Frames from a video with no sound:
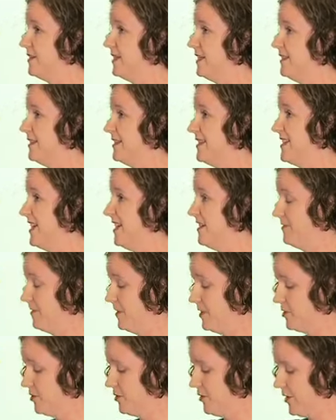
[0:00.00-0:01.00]
in the state of
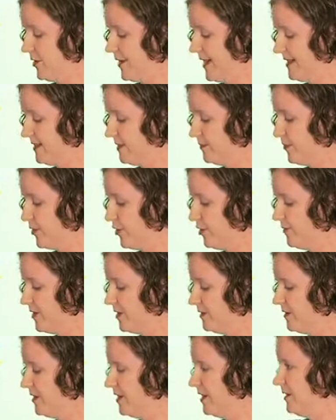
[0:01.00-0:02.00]
Victoria at the
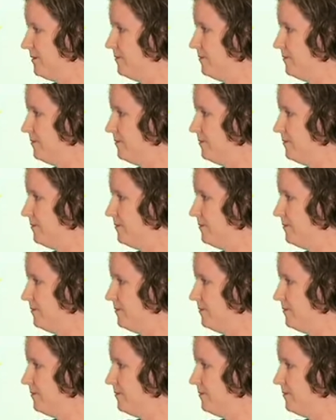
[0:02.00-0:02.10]
moment,